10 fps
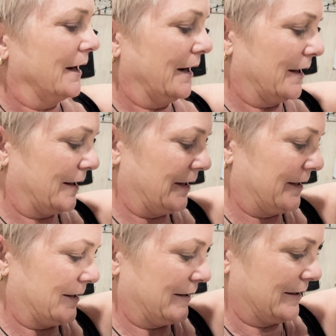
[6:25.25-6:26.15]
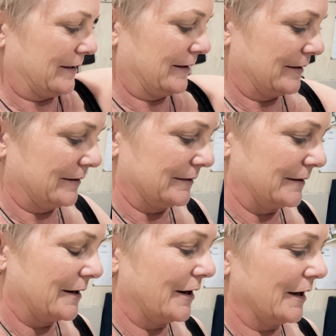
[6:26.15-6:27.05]
La, la, la.
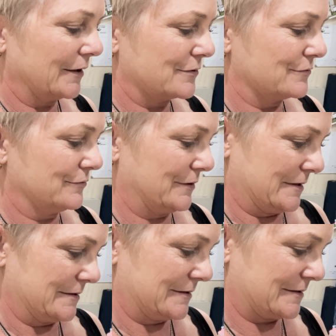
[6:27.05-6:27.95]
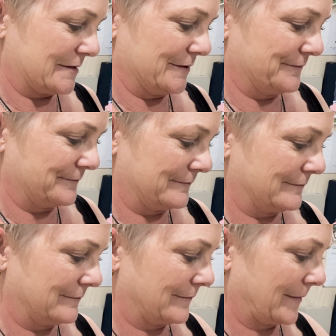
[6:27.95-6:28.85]
I call this
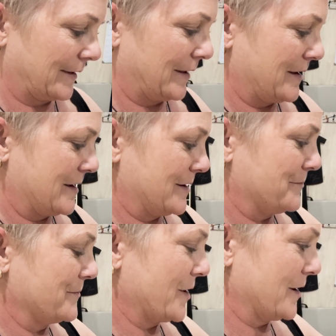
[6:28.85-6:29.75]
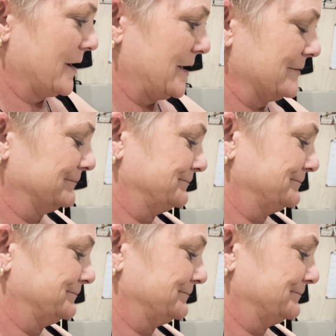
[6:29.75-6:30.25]
I